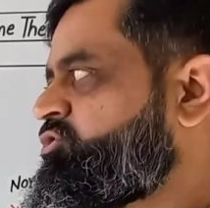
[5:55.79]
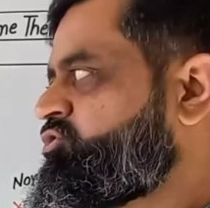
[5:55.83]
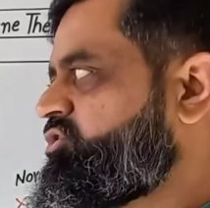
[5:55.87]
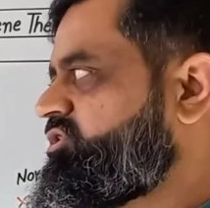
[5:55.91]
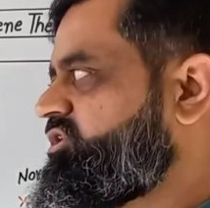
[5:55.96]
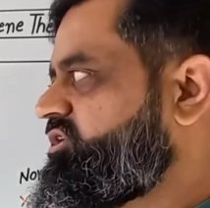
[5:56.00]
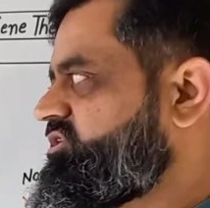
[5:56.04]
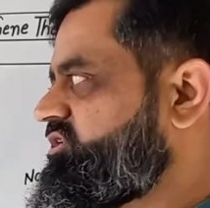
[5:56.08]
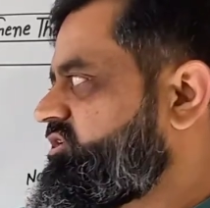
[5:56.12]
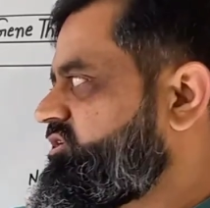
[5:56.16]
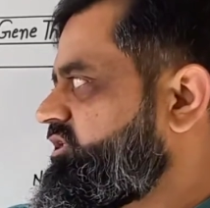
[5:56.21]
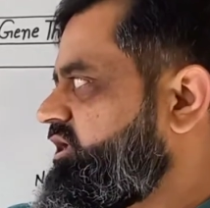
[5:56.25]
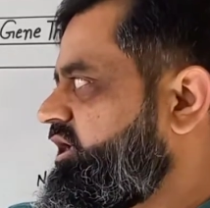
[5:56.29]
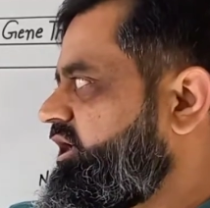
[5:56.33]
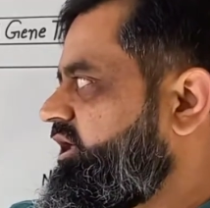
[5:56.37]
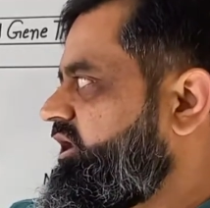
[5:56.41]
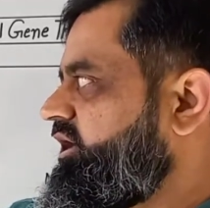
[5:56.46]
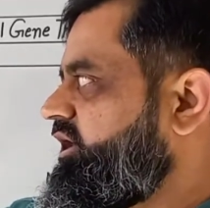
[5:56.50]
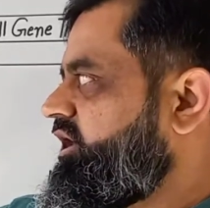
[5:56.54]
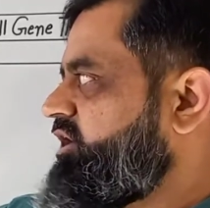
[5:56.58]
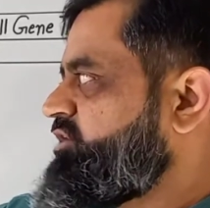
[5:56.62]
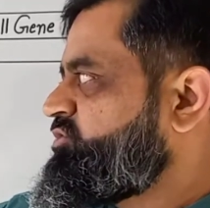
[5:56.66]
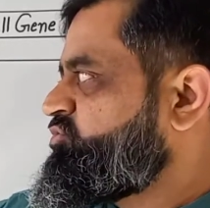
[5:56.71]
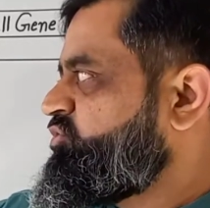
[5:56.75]
So this is
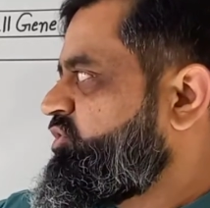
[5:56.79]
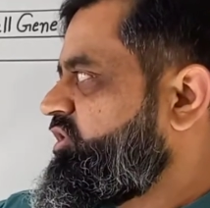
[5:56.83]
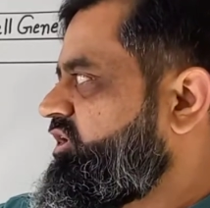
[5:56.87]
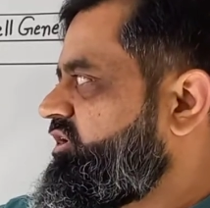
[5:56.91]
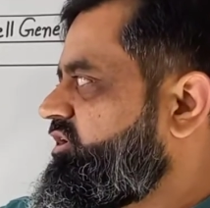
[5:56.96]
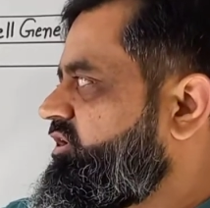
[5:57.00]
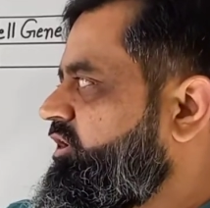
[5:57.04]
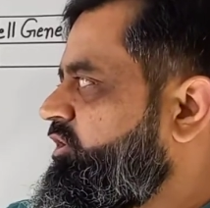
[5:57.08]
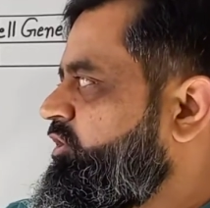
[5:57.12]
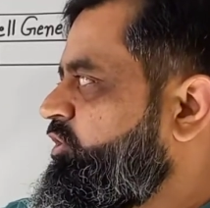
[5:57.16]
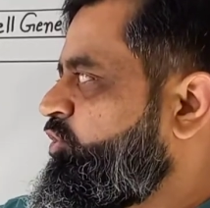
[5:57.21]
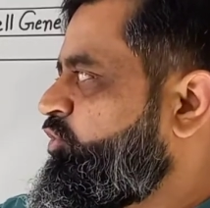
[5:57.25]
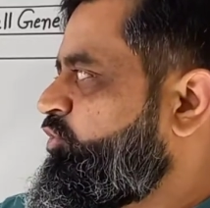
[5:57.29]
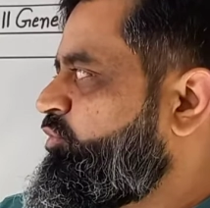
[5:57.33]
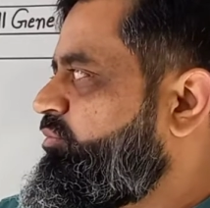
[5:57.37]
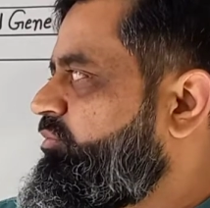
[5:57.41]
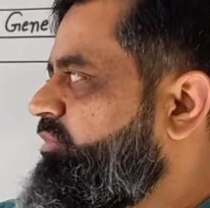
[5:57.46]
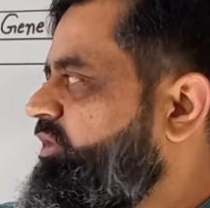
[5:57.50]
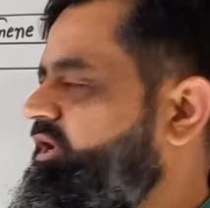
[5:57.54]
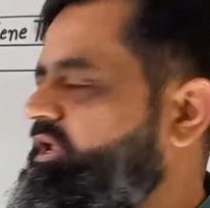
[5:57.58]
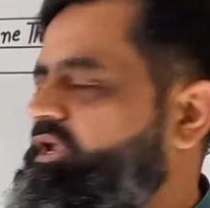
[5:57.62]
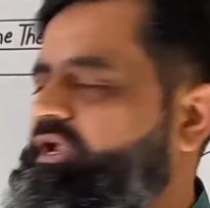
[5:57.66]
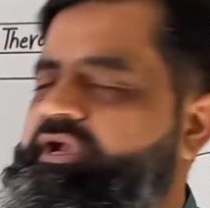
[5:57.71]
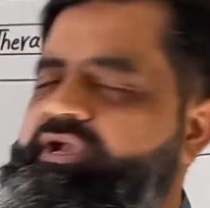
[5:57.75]
an isolated
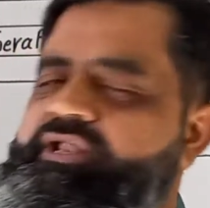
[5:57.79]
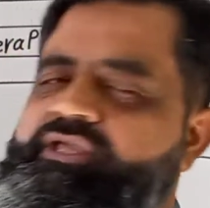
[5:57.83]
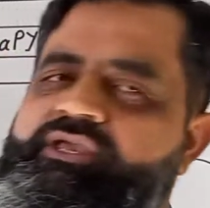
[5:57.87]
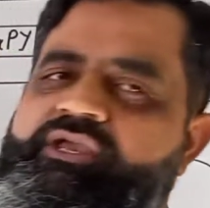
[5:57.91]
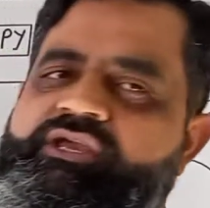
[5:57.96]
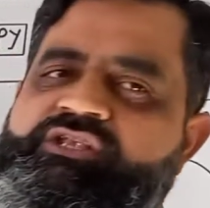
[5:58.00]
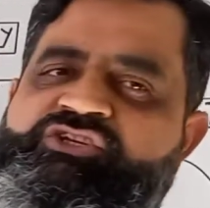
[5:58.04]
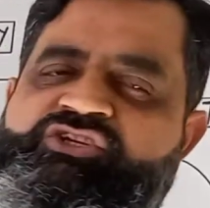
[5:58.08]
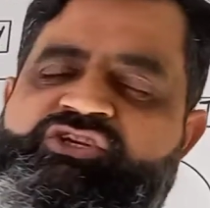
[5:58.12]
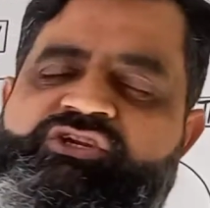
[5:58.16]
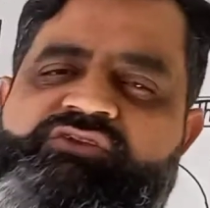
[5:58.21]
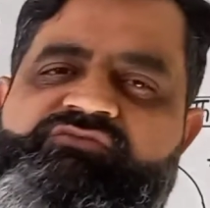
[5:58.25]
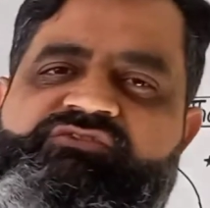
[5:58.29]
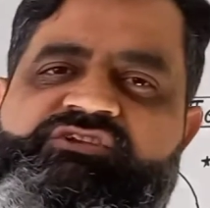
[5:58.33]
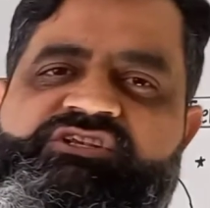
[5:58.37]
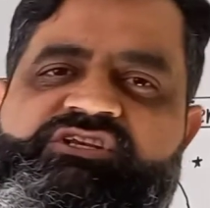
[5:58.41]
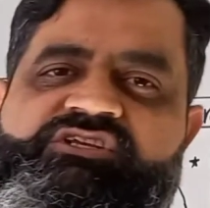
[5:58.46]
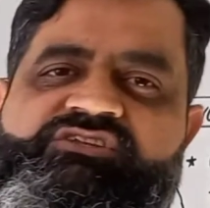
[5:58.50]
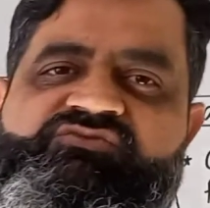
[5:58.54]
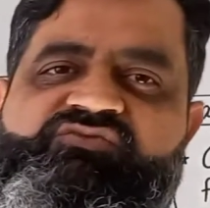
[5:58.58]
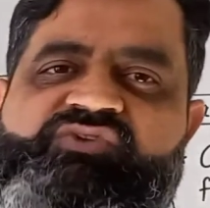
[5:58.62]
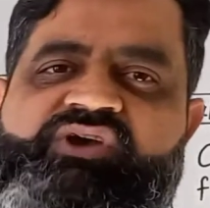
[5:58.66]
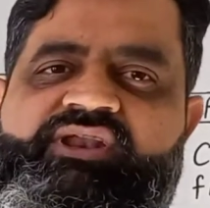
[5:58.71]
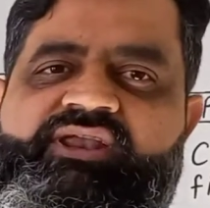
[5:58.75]
human ADA gene
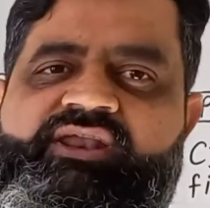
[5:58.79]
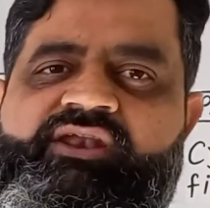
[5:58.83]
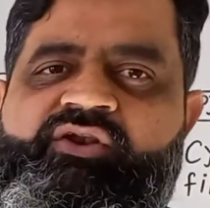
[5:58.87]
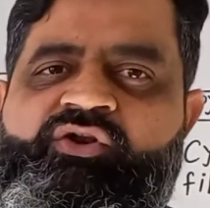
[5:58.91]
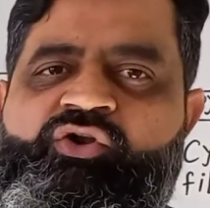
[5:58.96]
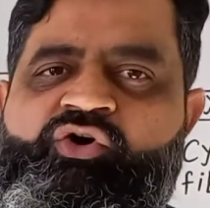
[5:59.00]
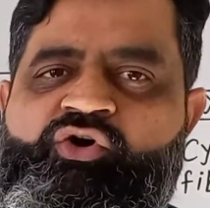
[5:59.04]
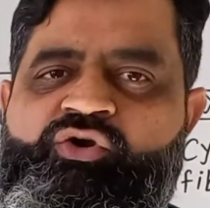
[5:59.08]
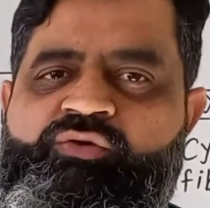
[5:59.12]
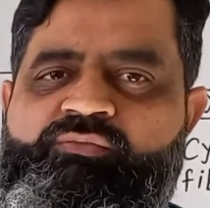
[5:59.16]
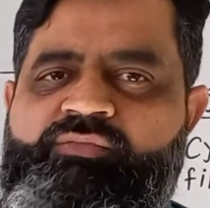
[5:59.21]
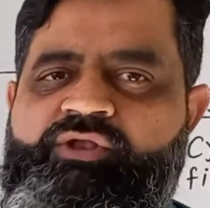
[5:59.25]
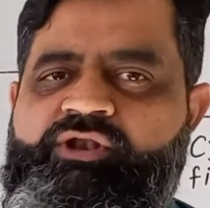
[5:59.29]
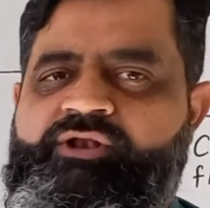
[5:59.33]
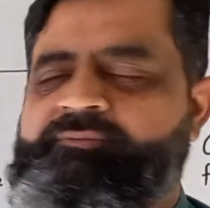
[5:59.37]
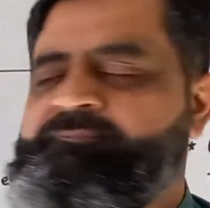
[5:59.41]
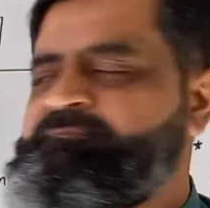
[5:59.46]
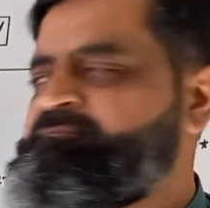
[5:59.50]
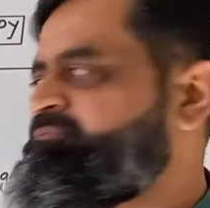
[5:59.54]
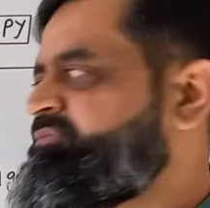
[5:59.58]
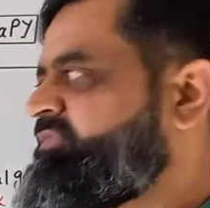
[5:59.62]
which is very normal.